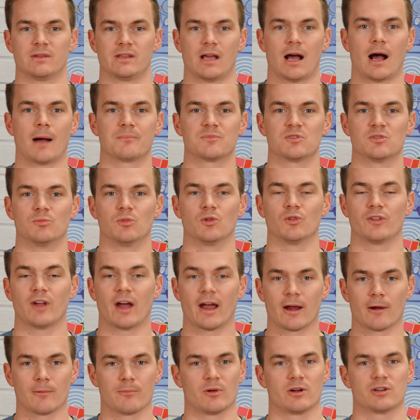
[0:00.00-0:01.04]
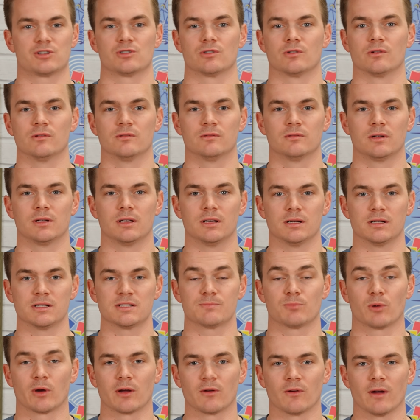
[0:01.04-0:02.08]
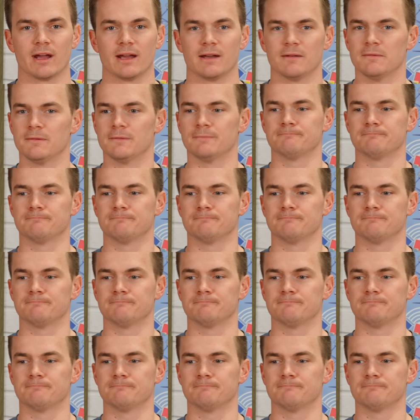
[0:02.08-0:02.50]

the optimal tire pressure spring rate